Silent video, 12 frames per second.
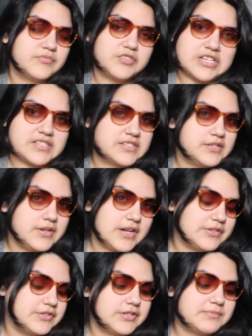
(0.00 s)
Just two
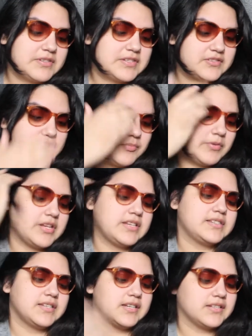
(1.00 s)
down strums, super
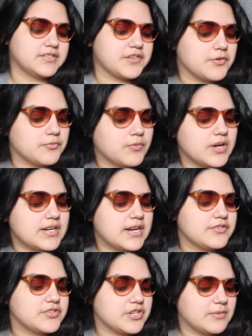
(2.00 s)
easy. So one
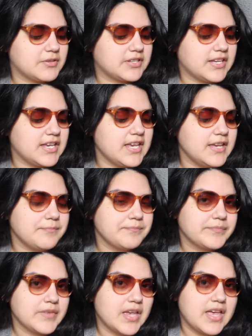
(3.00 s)
down strum on the E,
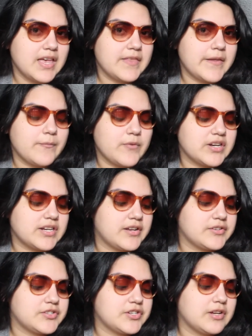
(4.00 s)
then one
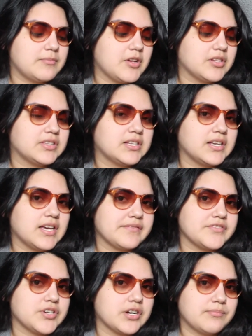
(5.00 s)
down strum on the
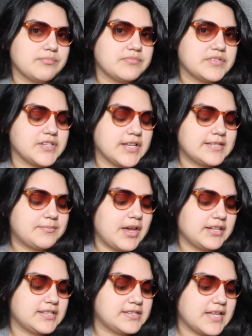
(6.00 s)
F sharp. So let's
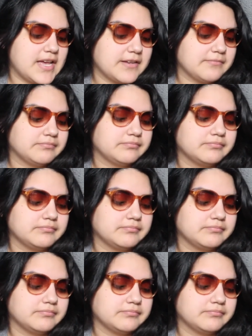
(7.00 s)
practice that.